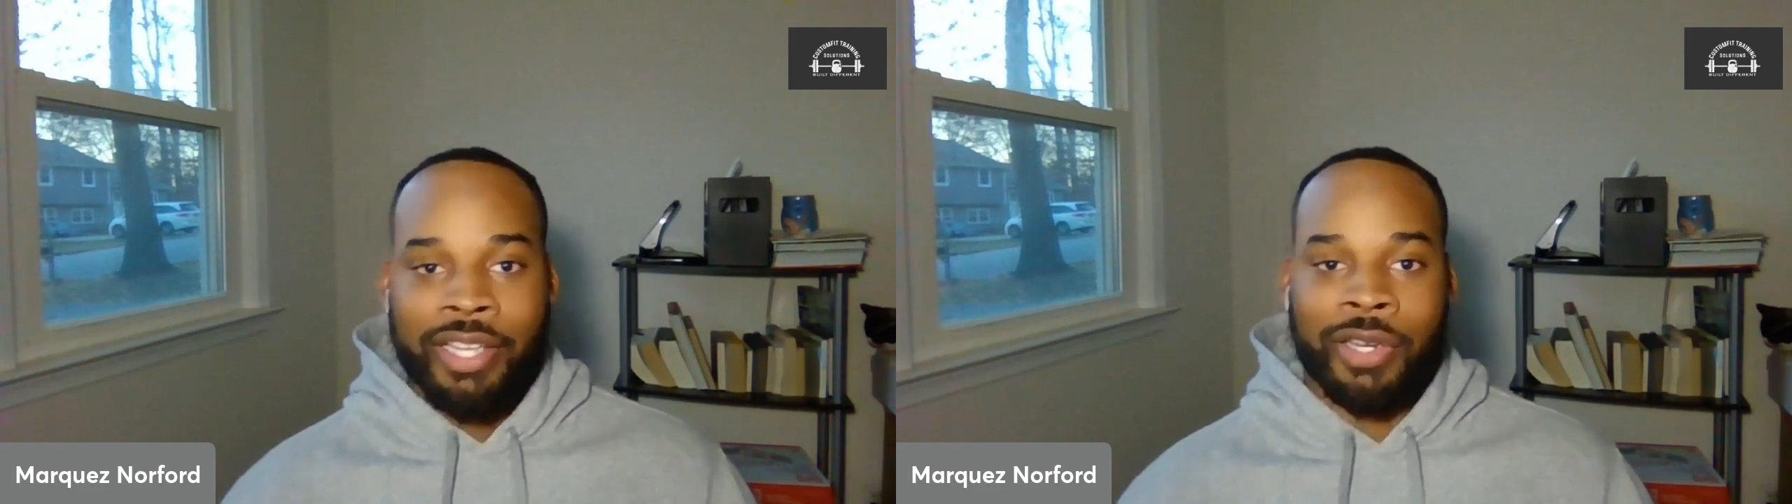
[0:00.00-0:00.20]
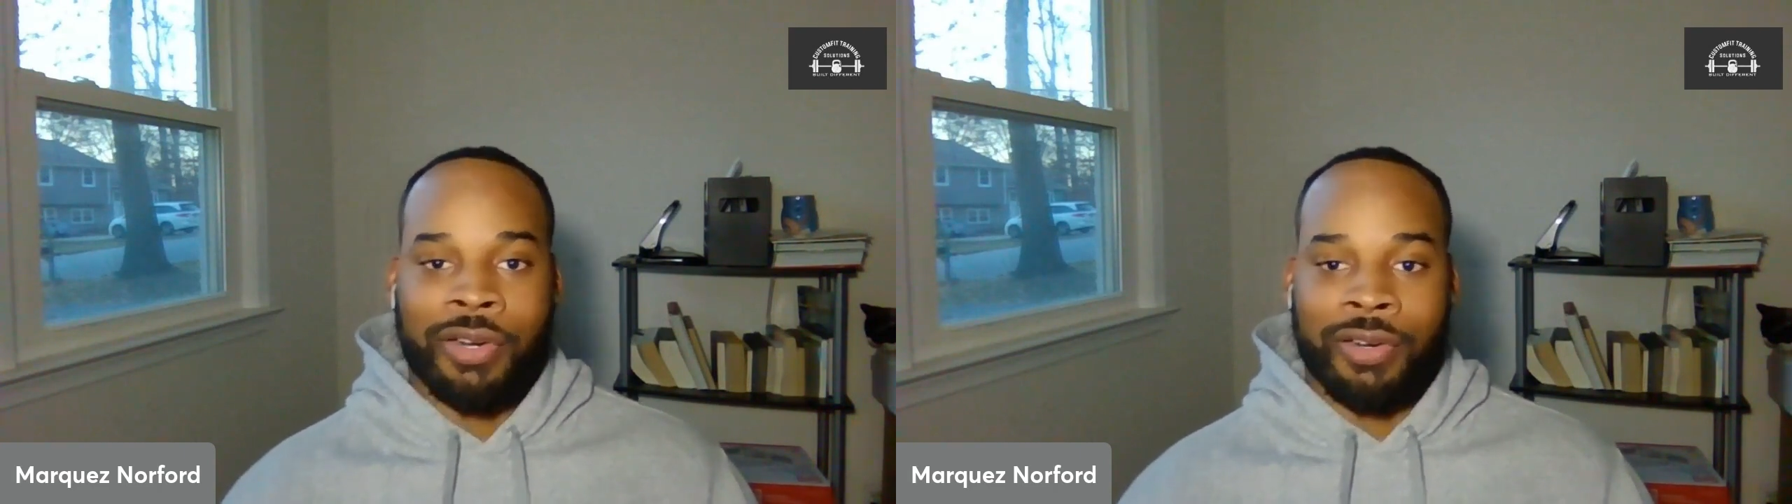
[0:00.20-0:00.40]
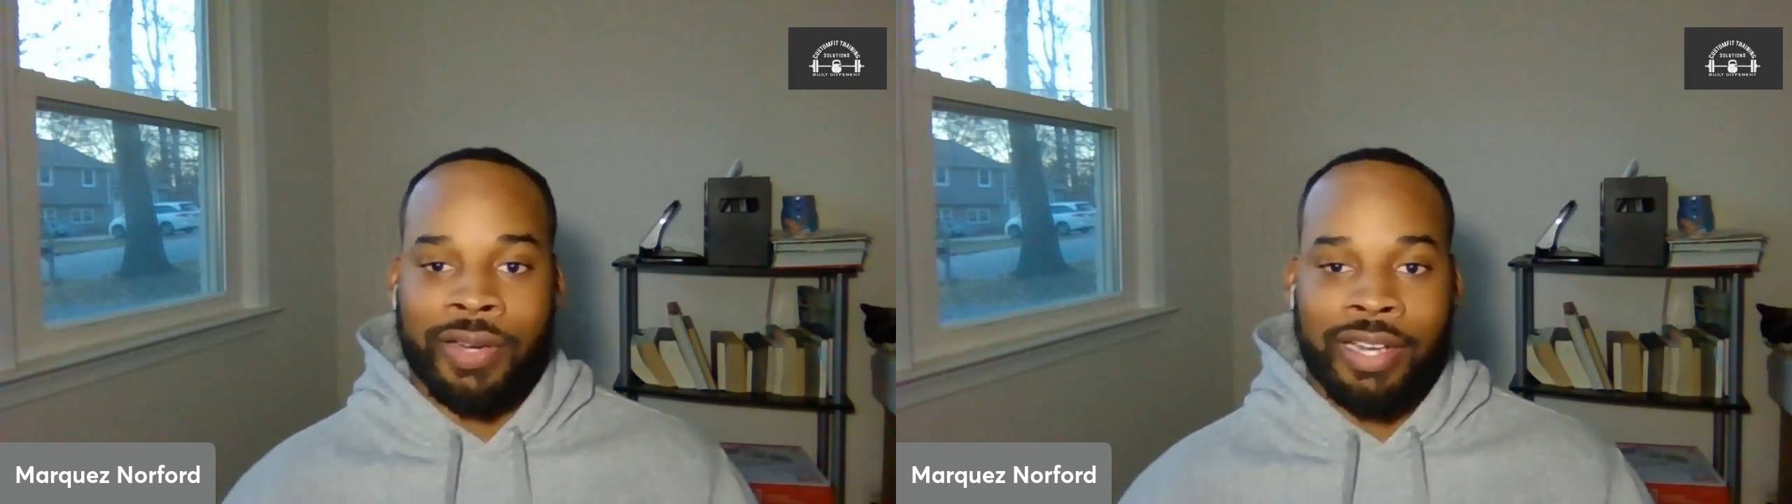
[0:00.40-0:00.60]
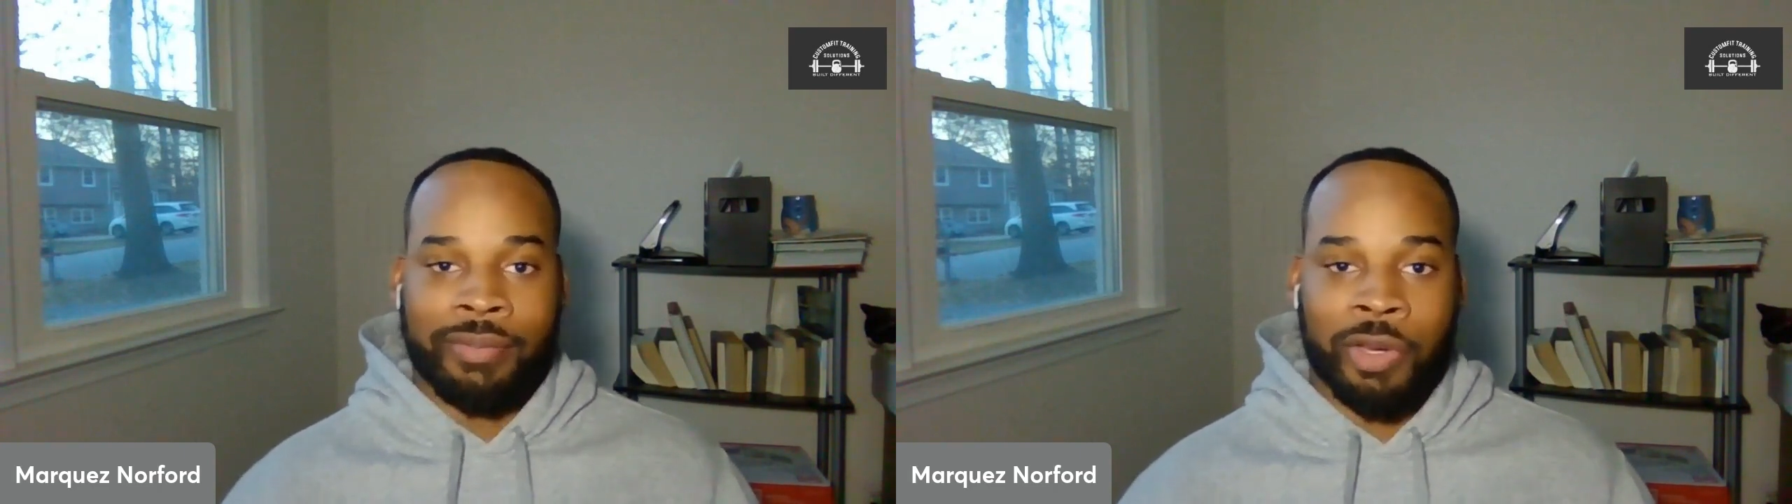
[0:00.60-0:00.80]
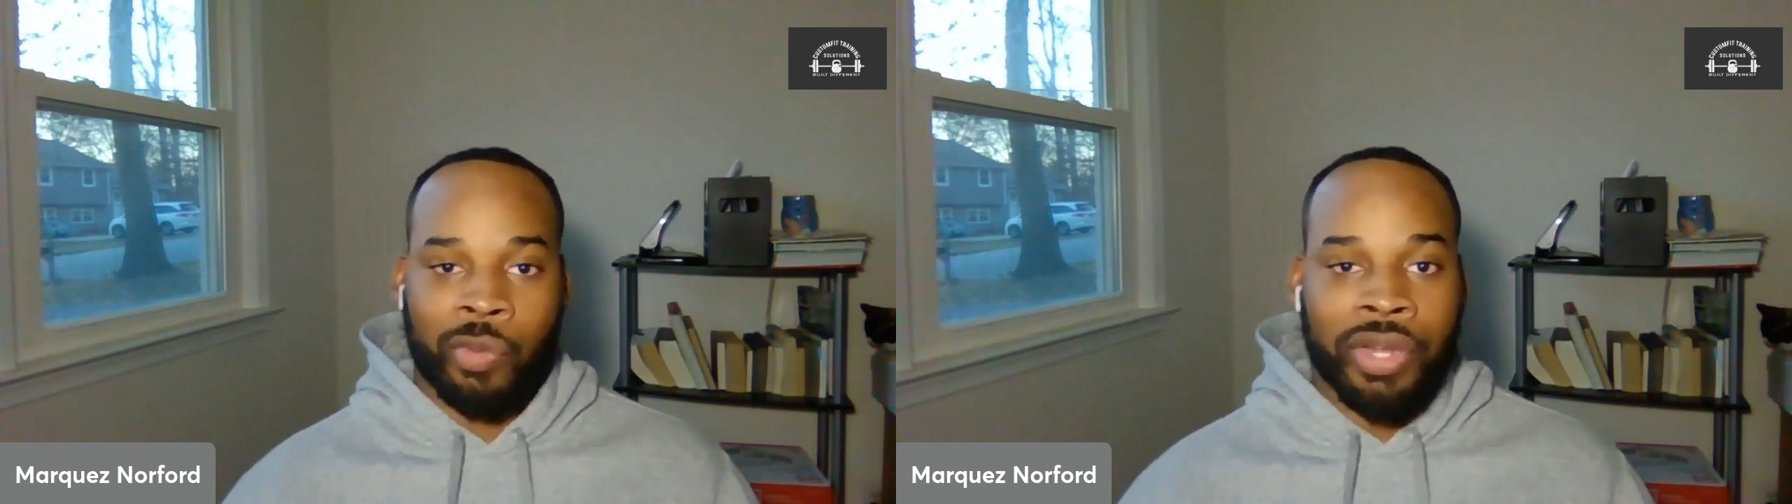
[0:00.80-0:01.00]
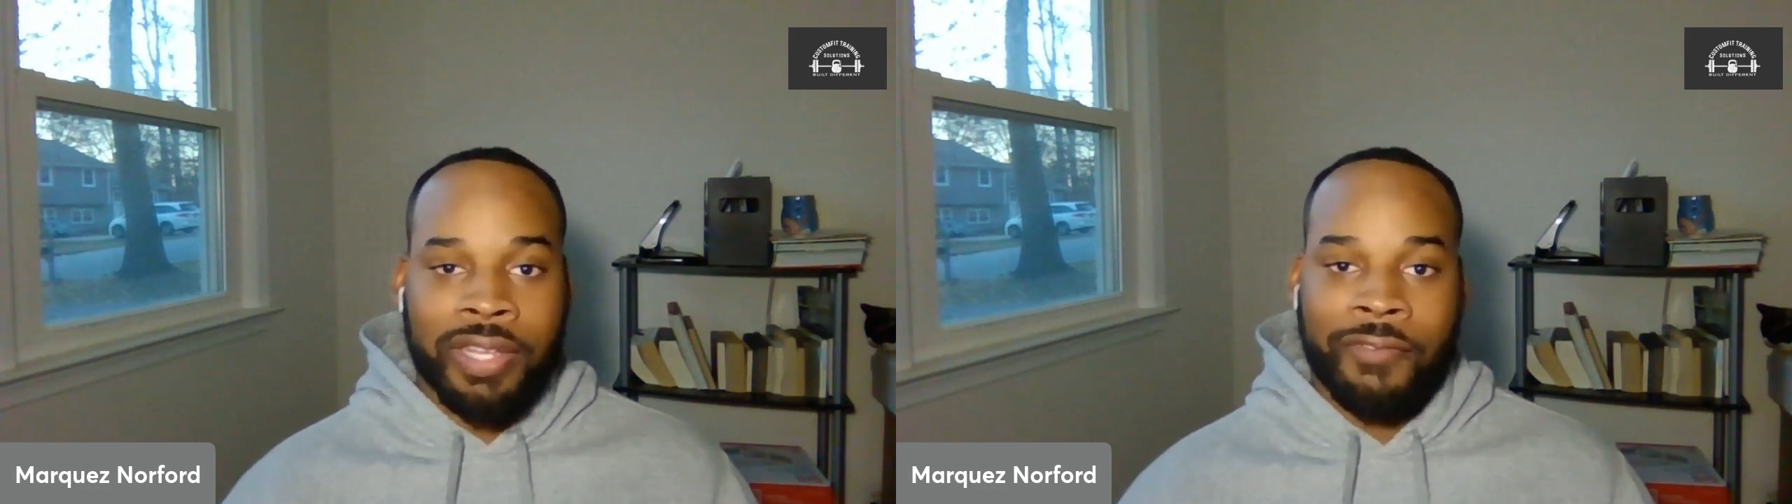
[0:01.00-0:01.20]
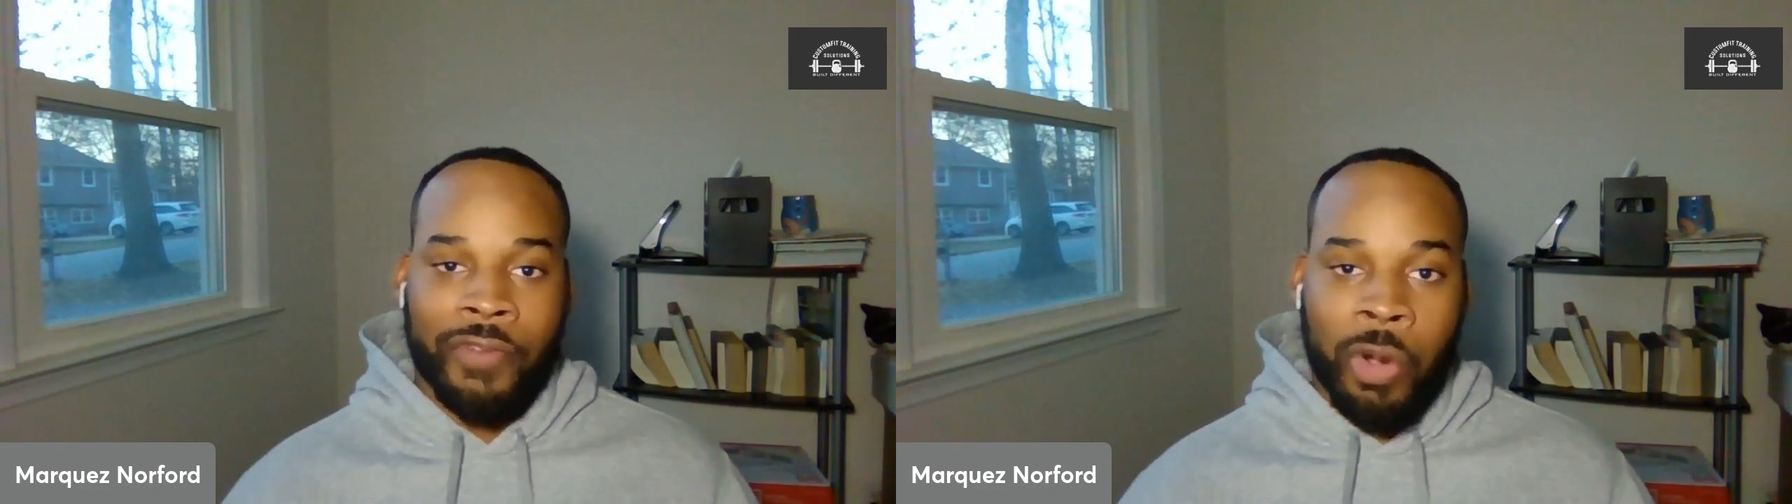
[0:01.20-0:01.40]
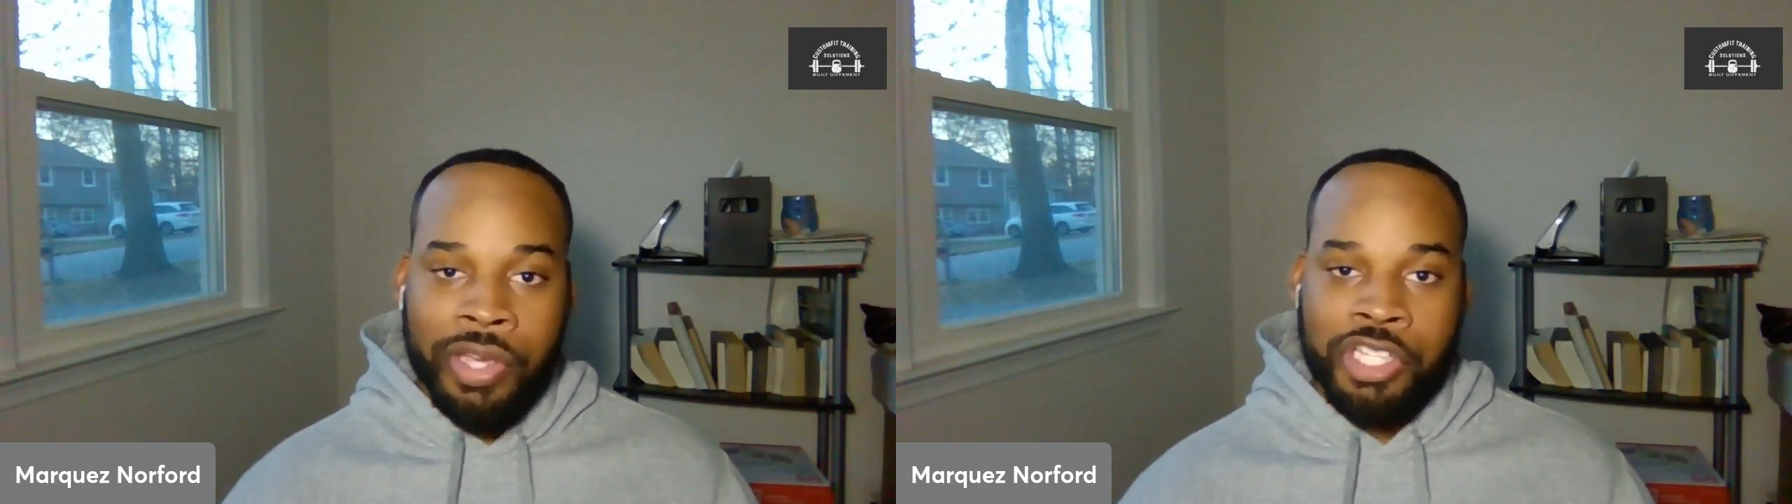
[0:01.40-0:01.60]
You're really
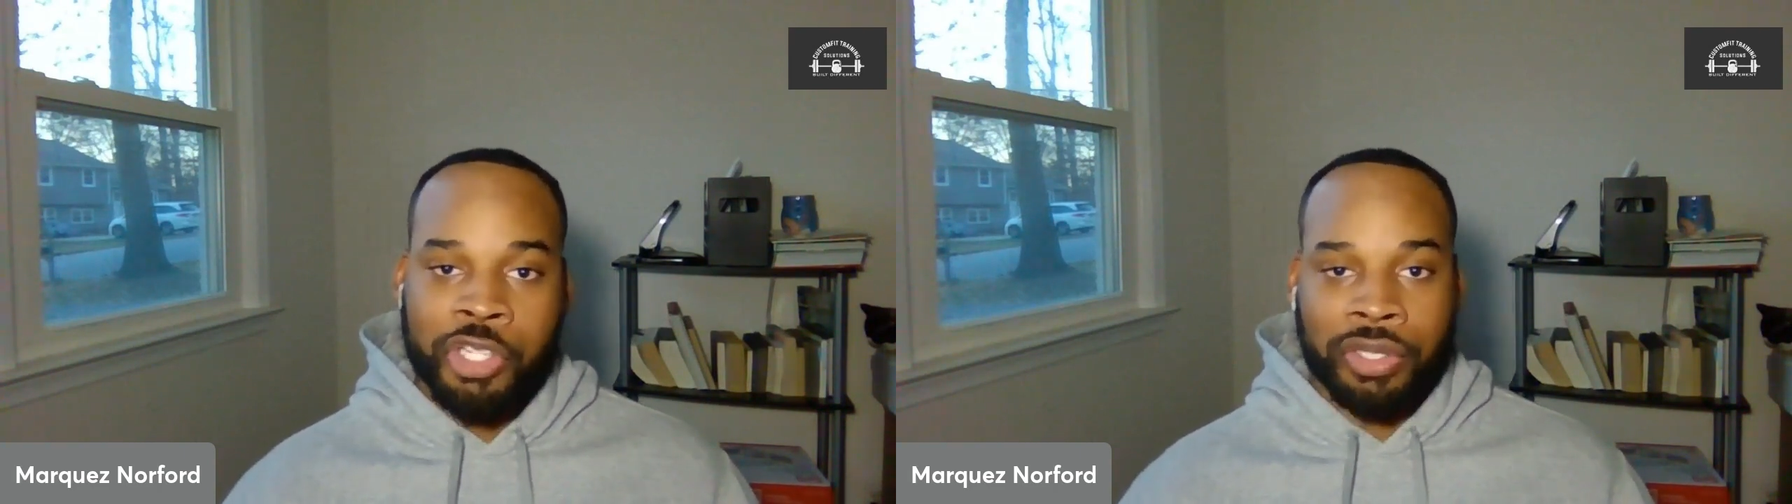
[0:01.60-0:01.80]
focused,